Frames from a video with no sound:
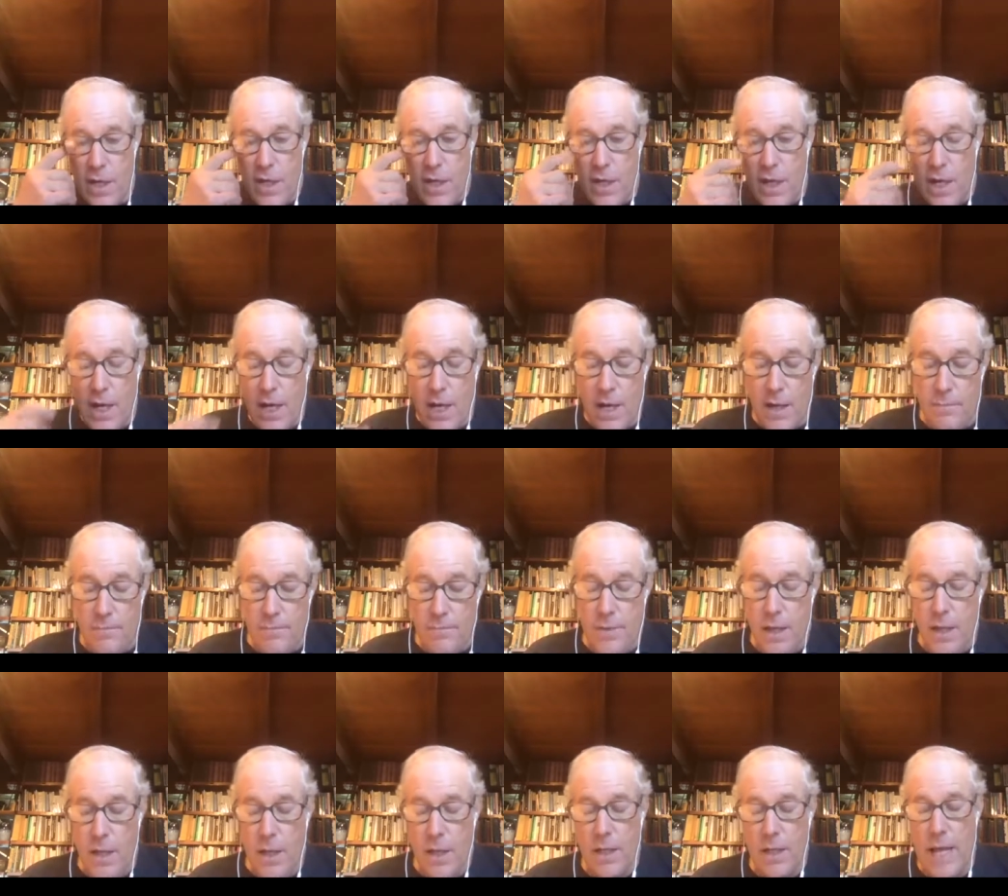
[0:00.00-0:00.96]
um,
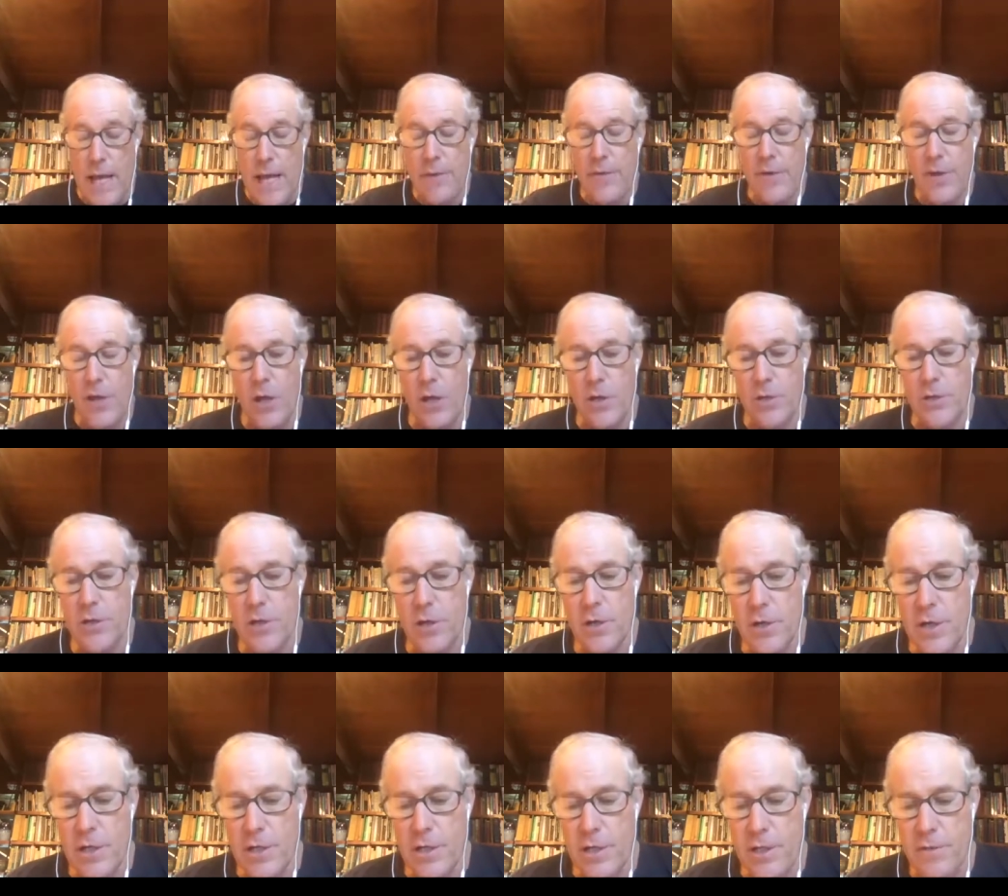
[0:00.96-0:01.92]
a lot of the
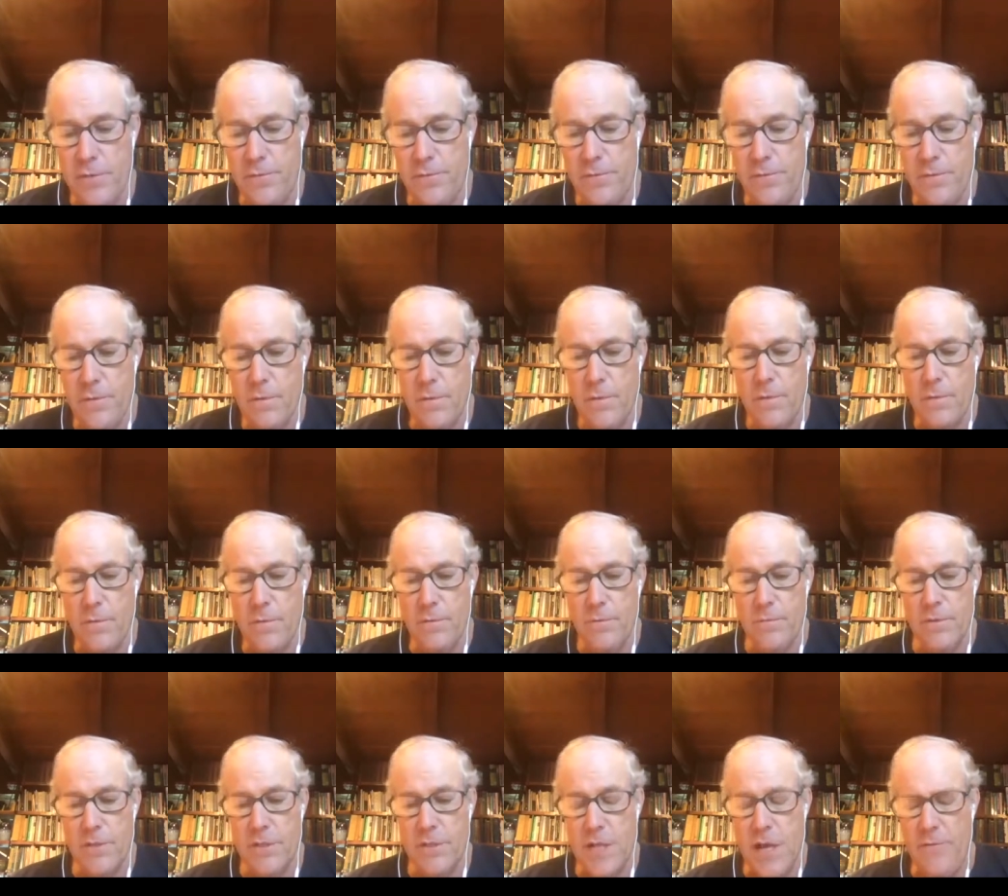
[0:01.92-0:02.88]
alternative
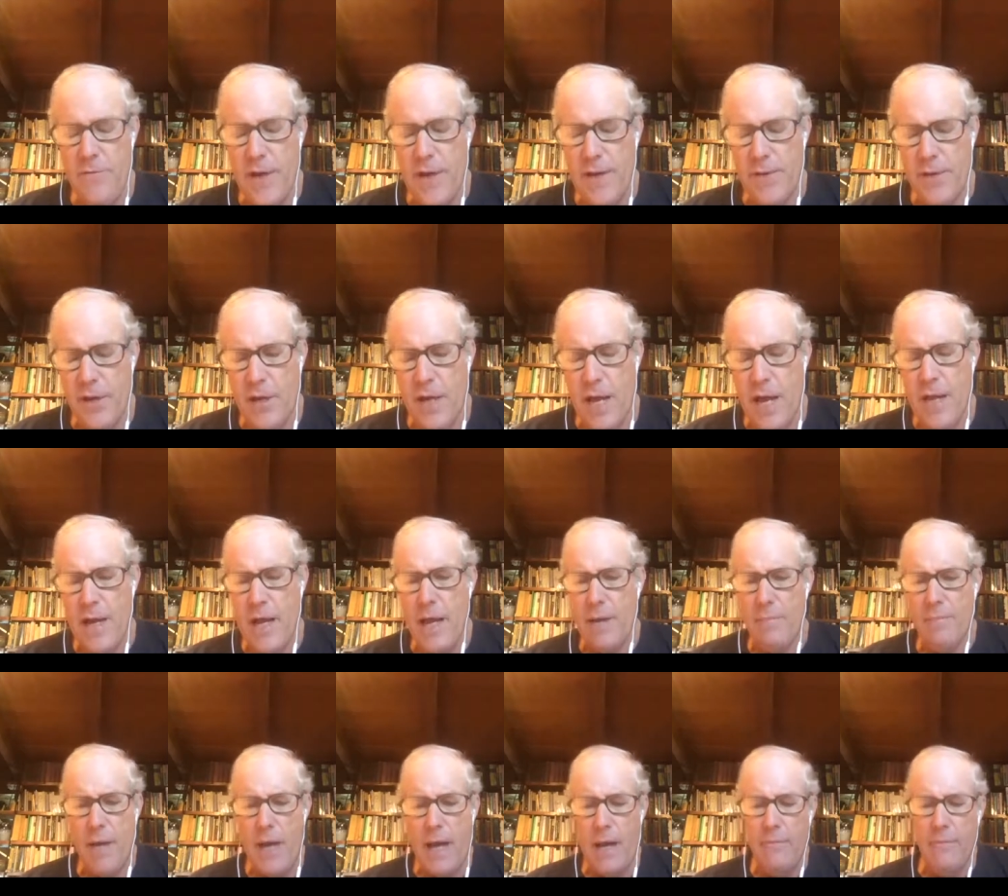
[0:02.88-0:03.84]
stuff out there, and
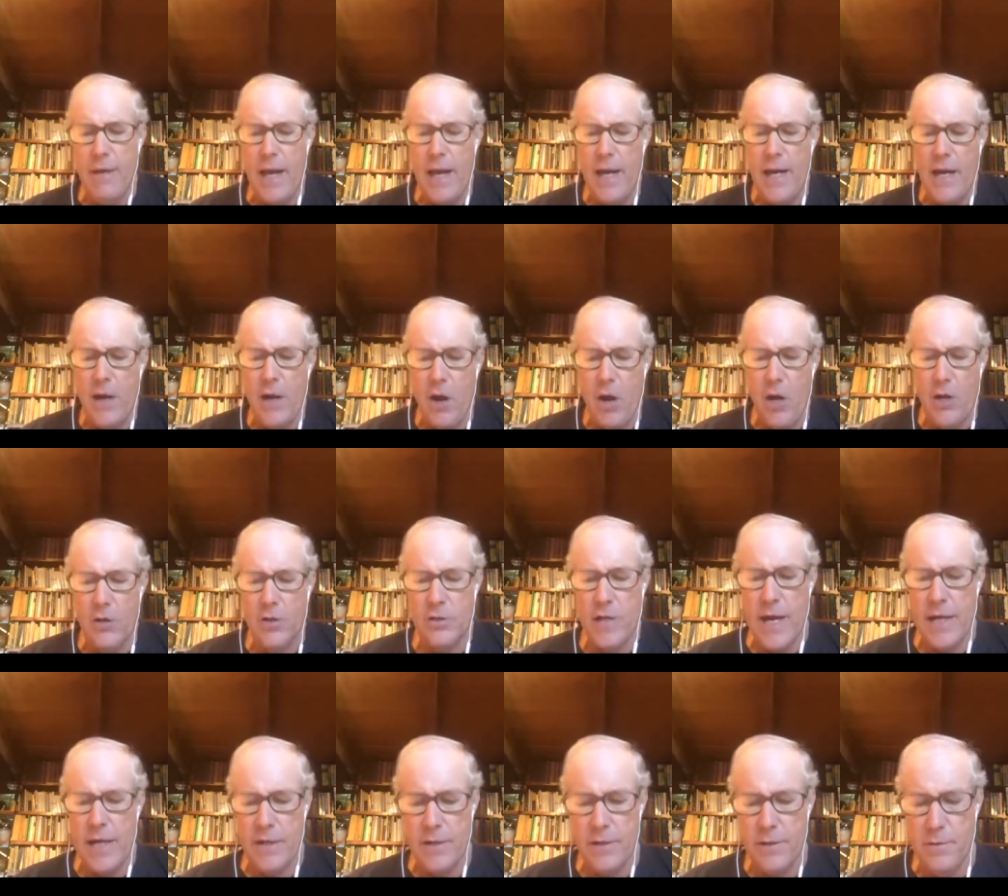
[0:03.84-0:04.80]
I, am not at all
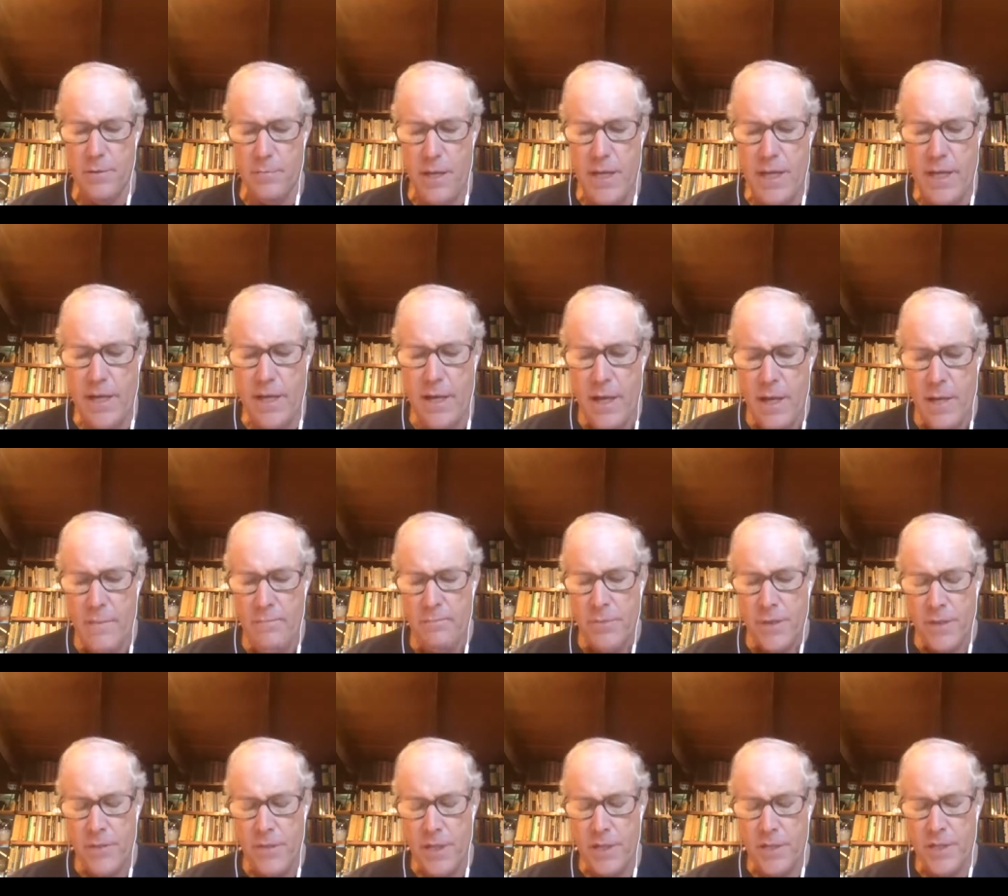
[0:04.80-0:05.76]
trying to demean the
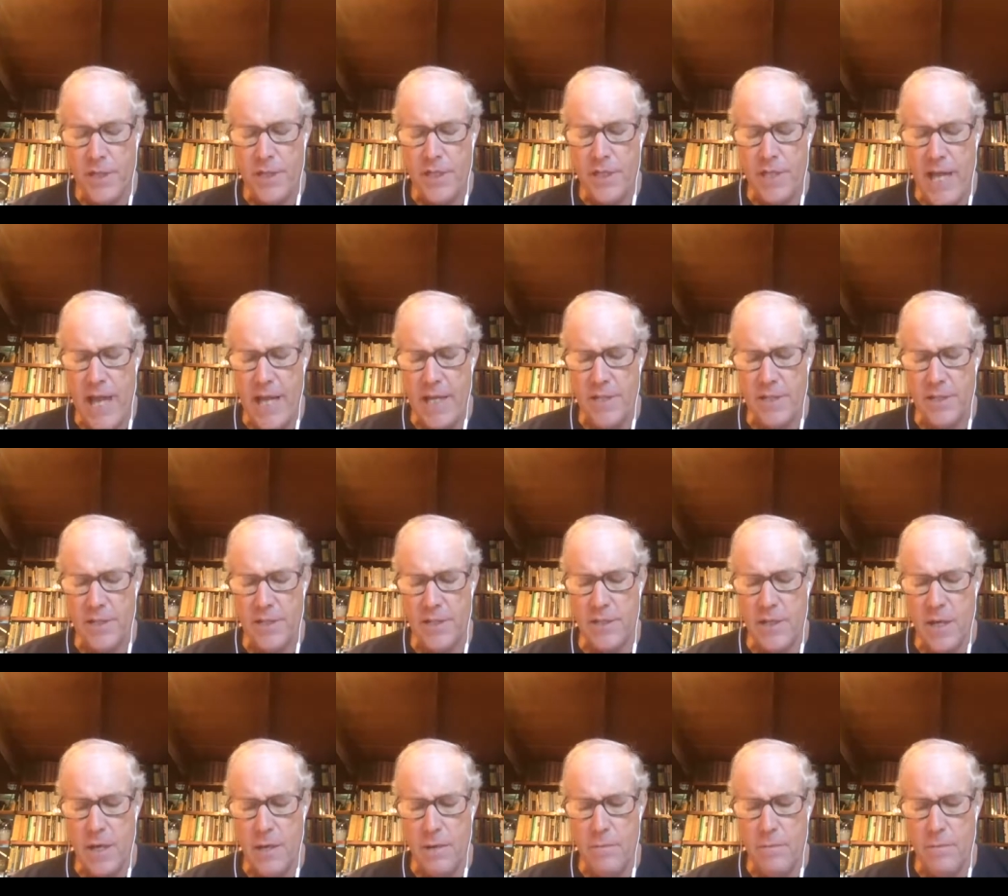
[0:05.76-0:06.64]
extension agents, uh,